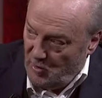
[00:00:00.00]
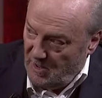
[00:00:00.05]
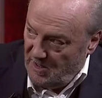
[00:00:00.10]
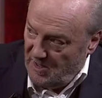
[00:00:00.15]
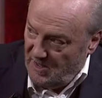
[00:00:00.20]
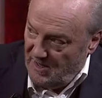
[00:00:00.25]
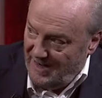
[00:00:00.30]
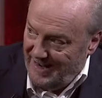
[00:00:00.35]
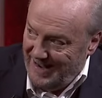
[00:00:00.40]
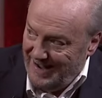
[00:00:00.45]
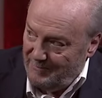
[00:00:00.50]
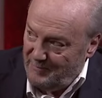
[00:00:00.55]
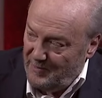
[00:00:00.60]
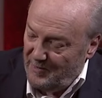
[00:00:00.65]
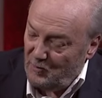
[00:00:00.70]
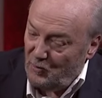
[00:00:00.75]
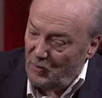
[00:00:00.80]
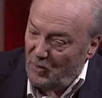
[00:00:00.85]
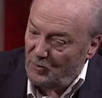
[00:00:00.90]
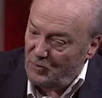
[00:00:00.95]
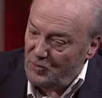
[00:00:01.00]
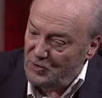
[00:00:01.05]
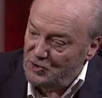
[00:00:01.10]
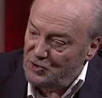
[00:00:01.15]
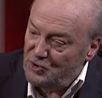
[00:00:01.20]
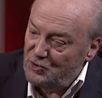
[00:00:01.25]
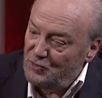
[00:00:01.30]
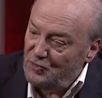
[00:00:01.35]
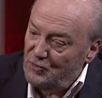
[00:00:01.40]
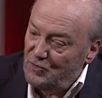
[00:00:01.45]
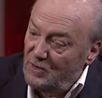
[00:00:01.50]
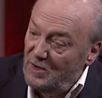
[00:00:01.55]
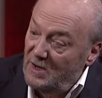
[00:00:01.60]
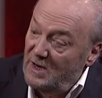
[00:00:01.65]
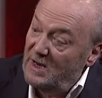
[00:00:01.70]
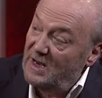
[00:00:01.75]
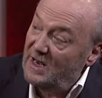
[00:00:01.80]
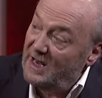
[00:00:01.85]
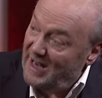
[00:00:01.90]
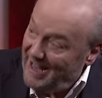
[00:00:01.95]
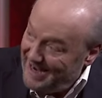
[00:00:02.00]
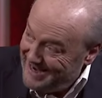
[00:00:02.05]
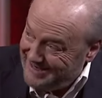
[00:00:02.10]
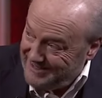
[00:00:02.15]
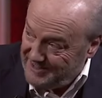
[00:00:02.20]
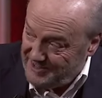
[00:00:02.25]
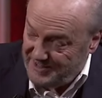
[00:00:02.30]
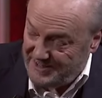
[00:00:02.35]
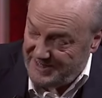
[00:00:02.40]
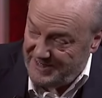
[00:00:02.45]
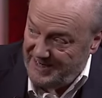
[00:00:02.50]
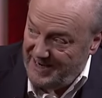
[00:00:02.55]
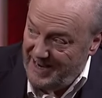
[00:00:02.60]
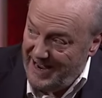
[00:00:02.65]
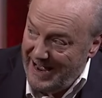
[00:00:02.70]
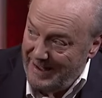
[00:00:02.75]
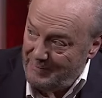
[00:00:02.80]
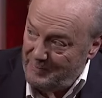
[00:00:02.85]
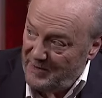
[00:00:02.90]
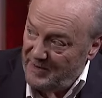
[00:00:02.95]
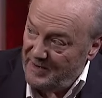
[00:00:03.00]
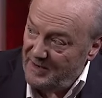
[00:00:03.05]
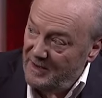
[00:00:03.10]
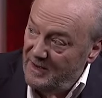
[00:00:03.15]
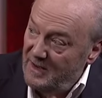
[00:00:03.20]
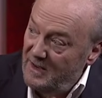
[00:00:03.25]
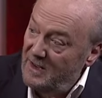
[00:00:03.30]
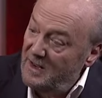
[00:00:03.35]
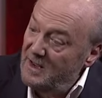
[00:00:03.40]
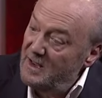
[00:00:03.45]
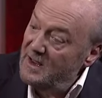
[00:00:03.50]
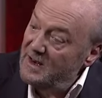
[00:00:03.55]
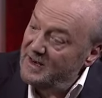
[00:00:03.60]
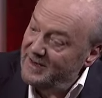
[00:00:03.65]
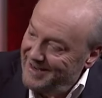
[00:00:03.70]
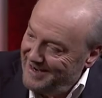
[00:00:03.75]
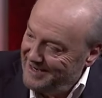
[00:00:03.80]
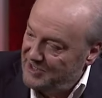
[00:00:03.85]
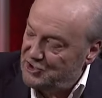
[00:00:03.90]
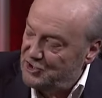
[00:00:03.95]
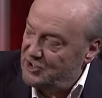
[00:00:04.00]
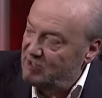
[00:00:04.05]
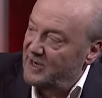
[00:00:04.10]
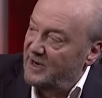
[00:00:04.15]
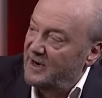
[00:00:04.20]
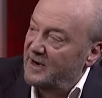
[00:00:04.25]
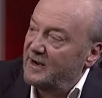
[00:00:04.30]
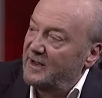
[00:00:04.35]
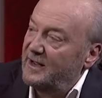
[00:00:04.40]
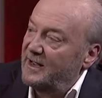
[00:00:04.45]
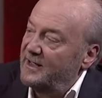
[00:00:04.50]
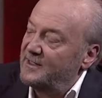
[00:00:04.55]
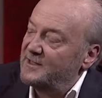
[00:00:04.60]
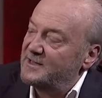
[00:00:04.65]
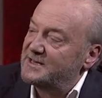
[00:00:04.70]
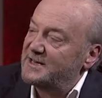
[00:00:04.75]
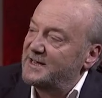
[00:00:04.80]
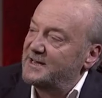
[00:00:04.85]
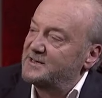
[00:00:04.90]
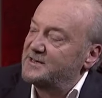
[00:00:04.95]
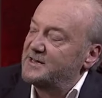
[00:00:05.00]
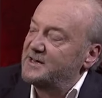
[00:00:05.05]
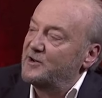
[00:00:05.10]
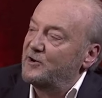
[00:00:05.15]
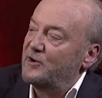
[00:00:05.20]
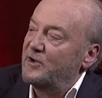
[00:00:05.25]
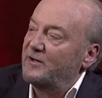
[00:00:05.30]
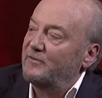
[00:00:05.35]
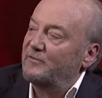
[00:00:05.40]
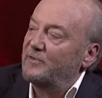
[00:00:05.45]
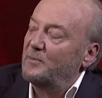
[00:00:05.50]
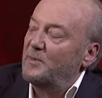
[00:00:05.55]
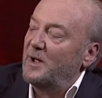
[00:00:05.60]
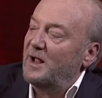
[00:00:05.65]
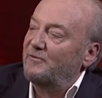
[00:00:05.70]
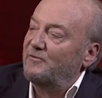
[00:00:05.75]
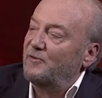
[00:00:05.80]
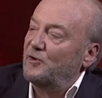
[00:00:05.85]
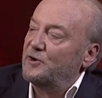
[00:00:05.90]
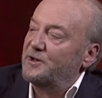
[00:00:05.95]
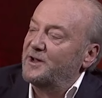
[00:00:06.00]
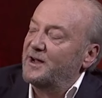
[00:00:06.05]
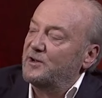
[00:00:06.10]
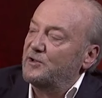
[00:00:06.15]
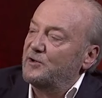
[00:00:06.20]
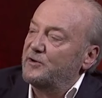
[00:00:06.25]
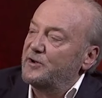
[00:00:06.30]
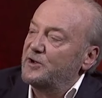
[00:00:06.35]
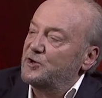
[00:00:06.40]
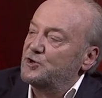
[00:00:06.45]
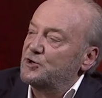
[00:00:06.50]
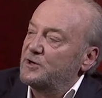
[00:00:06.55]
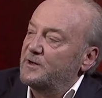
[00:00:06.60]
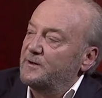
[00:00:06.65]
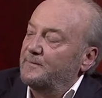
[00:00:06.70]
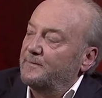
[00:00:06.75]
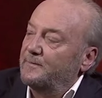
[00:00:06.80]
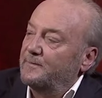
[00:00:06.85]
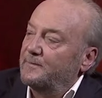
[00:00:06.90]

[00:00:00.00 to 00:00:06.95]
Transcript: will happen? What would you like to see happen next year in the centenary of the Balfour Declaration?